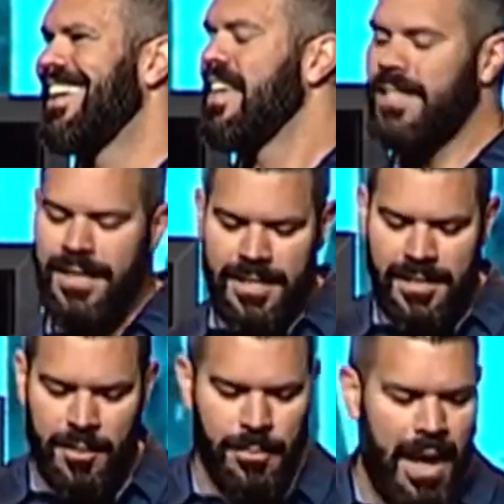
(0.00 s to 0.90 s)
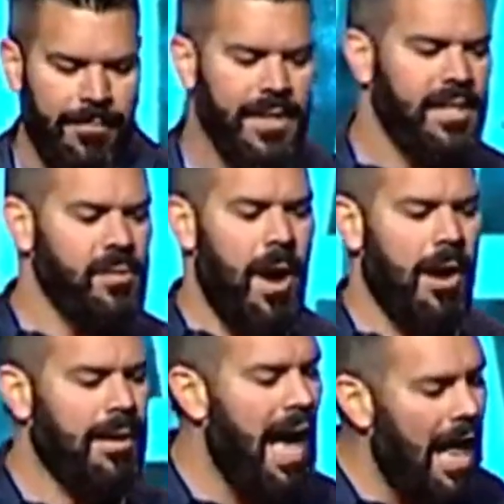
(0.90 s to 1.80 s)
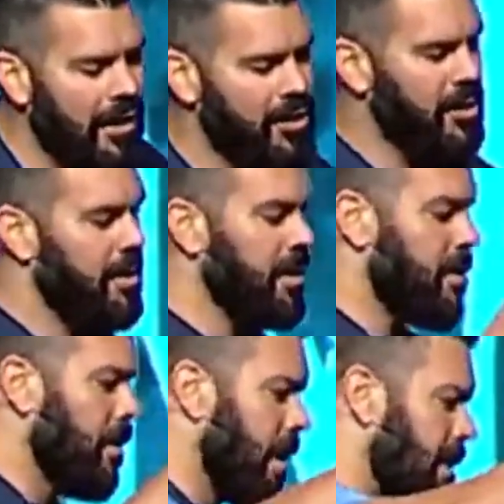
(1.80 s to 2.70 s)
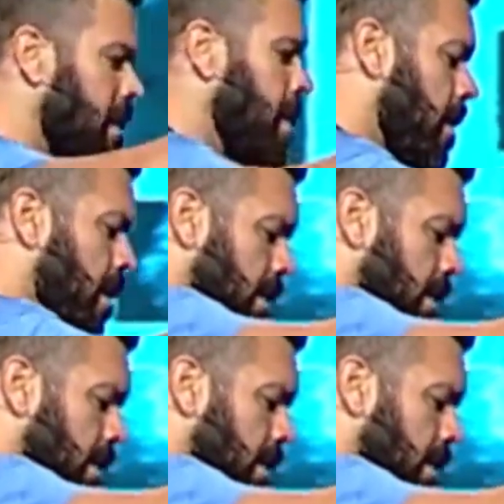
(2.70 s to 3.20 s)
See, this is the problem. This is why our college students are, leave, are